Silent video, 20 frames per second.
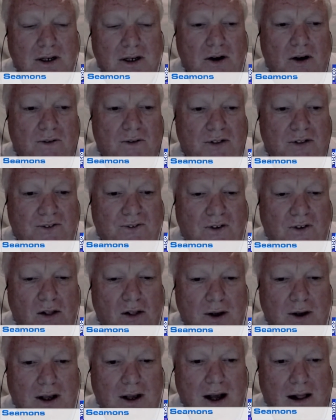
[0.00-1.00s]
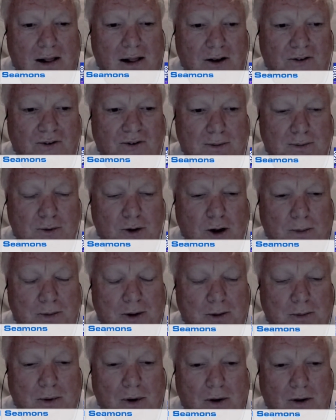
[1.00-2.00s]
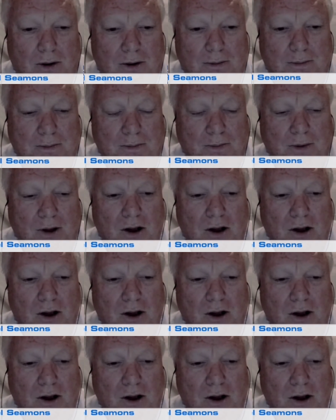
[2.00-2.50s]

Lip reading: of the following colours from top to bottom: